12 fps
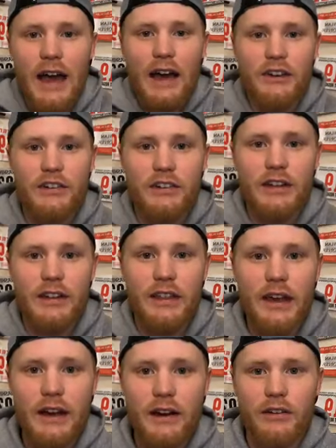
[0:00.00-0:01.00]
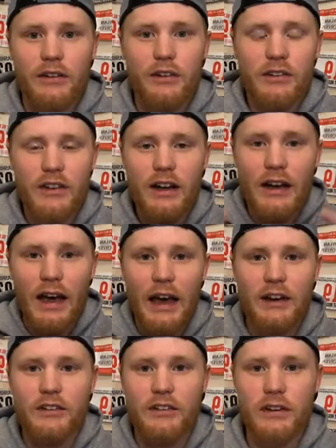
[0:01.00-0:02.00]
actually there so it's not
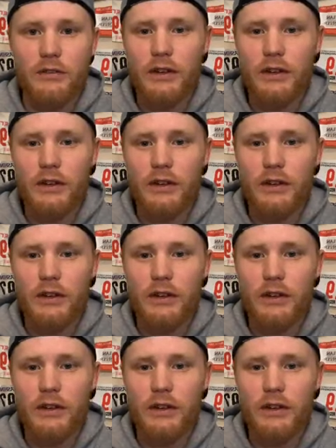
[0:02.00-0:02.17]
actually